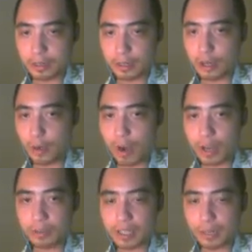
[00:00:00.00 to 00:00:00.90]
You don't want
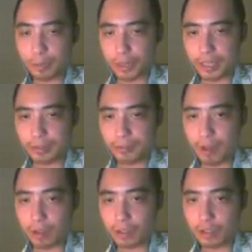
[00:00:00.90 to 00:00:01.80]
him to like really
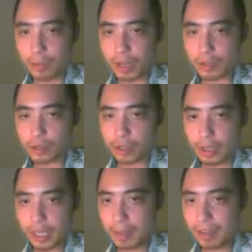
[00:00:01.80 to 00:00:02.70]
fall too much.
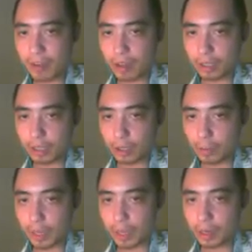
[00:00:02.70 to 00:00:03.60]
He might fall a little
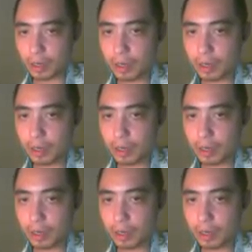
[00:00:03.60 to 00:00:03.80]
bit,